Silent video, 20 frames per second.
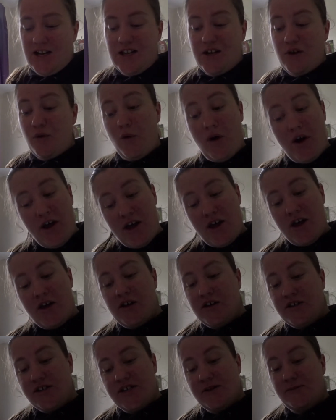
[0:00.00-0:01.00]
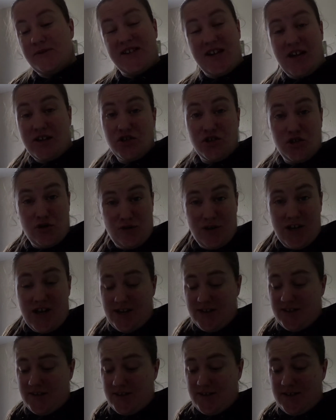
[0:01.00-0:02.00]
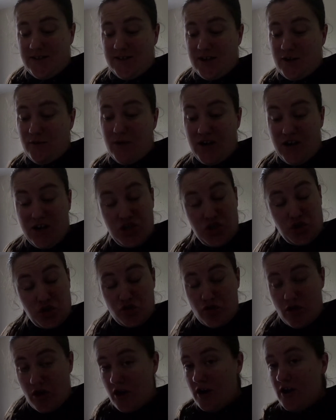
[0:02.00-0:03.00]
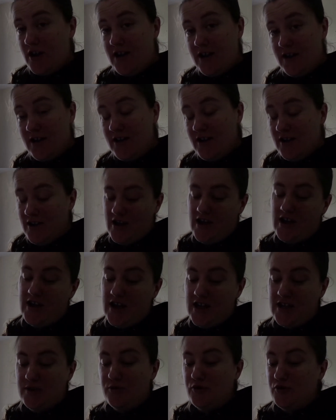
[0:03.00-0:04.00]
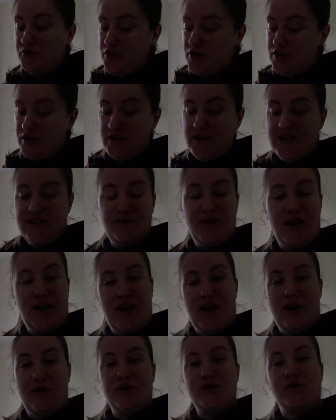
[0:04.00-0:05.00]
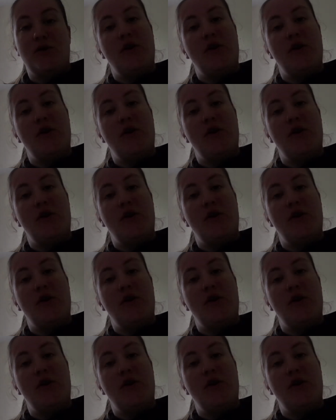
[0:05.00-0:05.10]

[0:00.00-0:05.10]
quite a substantial list. So we're going to try and get them all done in this video. So I